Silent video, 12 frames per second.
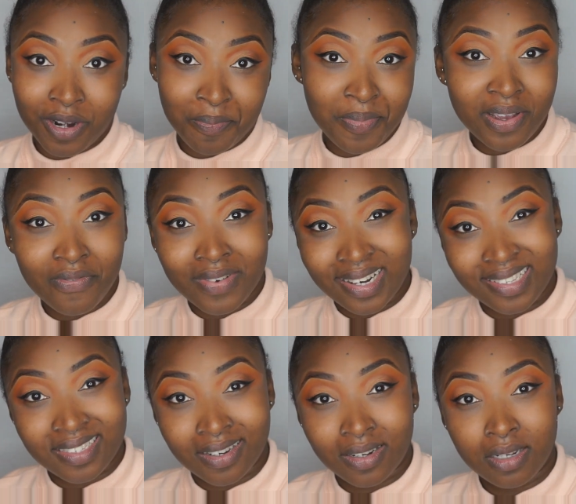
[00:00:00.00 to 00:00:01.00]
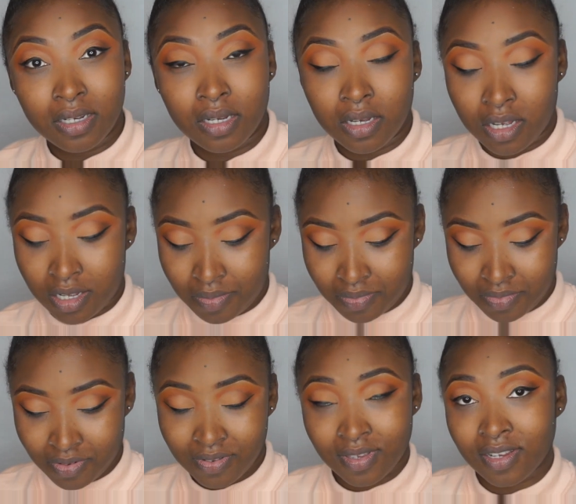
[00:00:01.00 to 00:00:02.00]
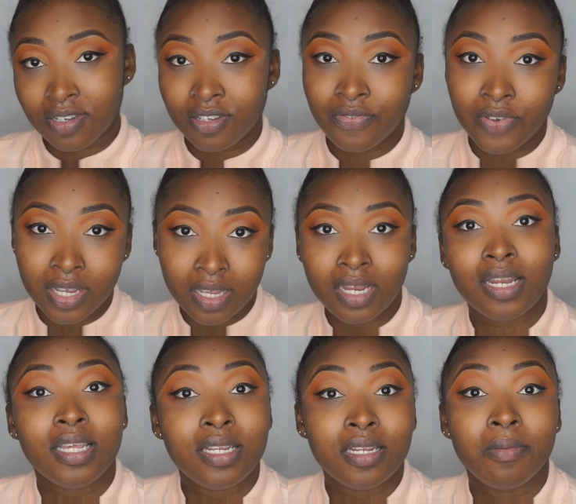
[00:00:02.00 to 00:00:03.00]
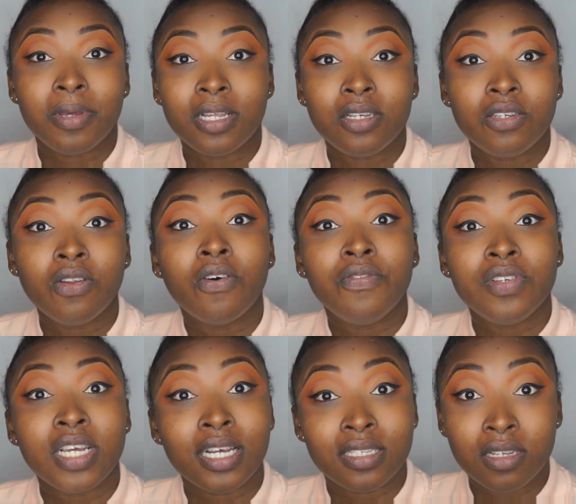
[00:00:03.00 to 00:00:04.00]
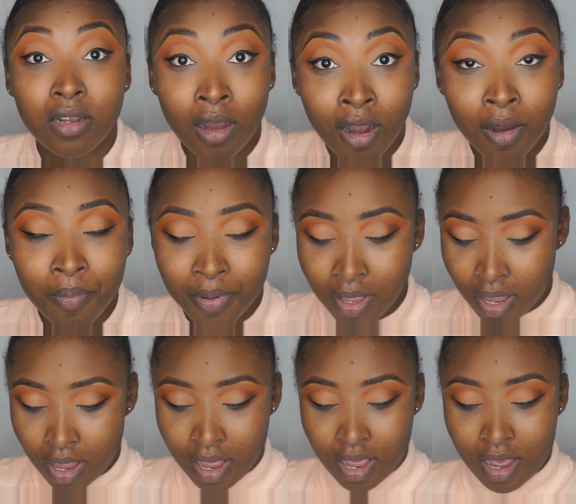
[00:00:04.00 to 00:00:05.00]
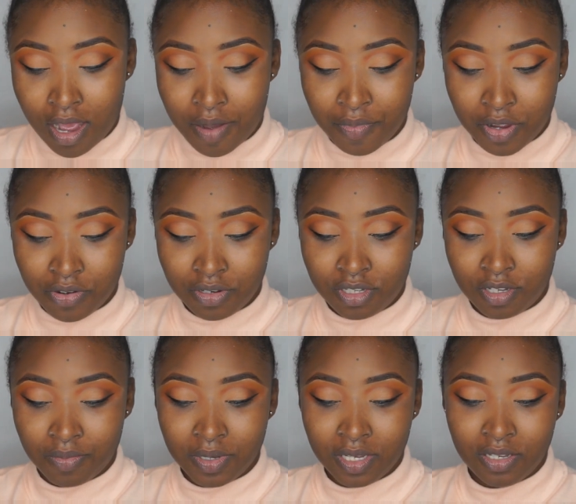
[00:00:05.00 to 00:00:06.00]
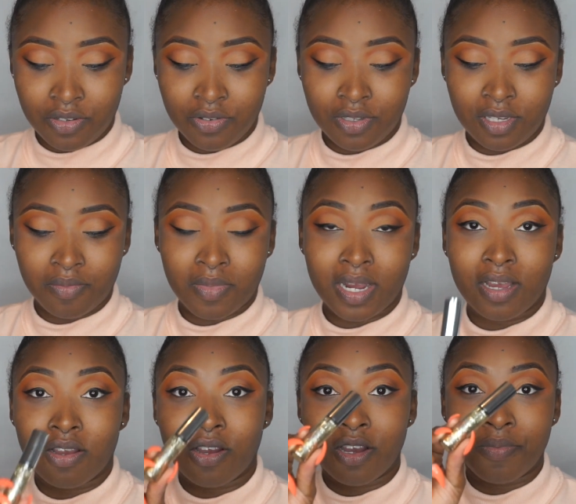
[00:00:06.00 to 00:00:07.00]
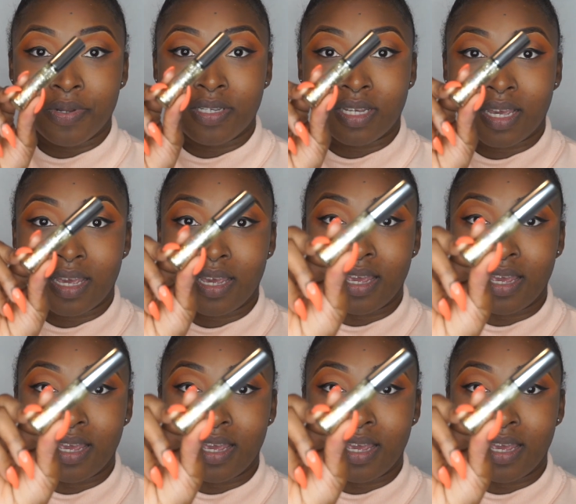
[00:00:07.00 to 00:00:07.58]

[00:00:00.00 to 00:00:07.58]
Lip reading: on a bit of glitter. I just think it needed a bit of jazzing up. I'm going to be using my Urban Decay